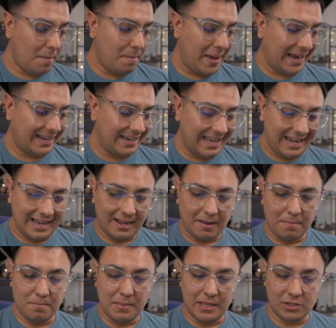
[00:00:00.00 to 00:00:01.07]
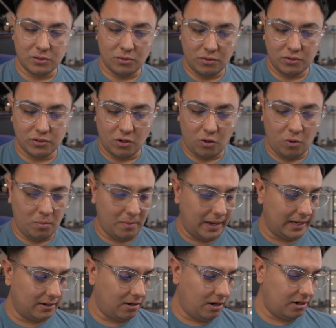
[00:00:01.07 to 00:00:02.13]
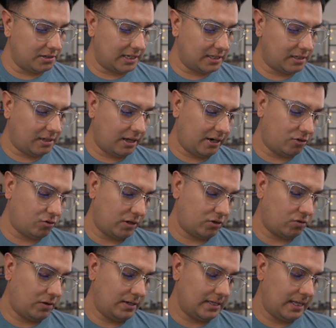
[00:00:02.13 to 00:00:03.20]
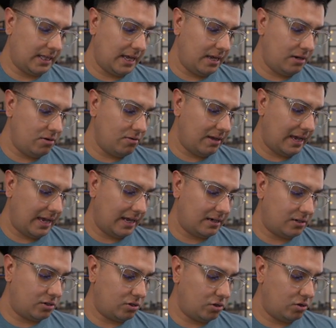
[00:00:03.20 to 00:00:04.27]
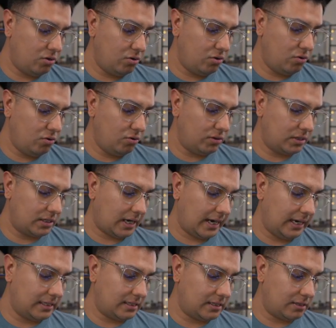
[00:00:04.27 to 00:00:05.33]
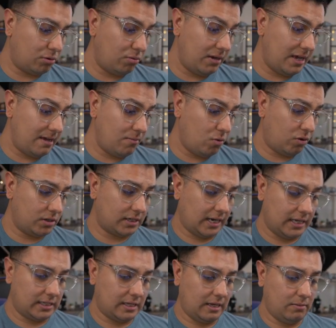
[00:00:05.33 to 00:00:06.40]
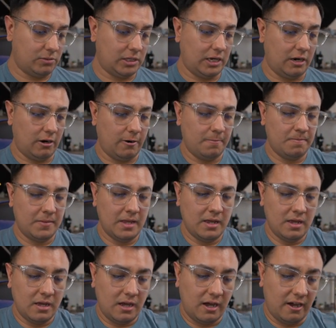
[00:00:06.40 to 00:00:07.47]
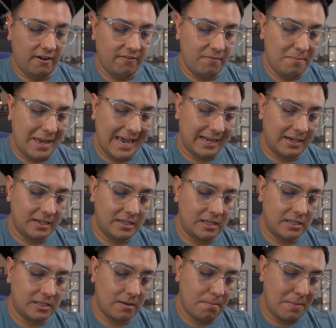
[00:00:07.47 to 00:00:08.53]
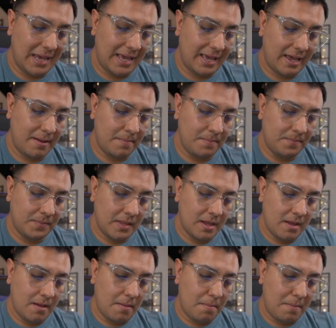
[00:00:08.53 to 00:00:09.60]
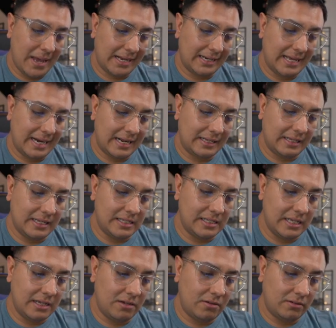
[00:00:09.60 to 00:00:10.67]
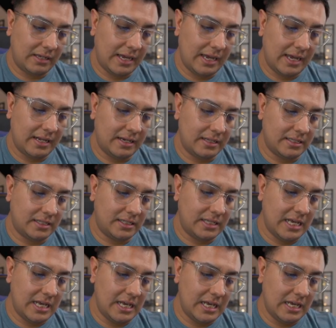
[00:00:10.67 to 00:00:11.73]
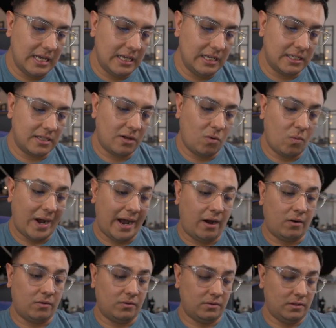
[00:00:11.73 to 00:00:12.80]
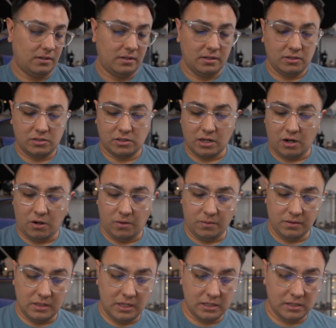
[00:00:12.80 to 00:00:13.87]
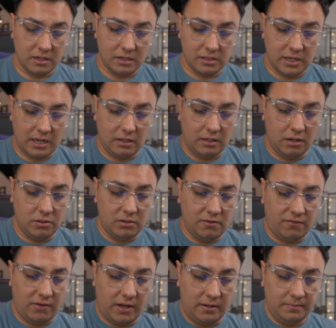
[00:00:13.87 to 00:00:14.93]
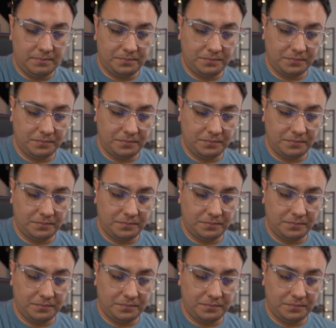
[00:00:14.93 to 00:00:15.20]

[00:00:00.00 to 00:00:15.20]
Magnetic Missiles. Oh my gosh, that's a lot of treacheries. And then you get 3 more side schemes here of Magnetism Mayhem, Magnetically Sealed, and Seized. Wow. So this looks like loads of fun.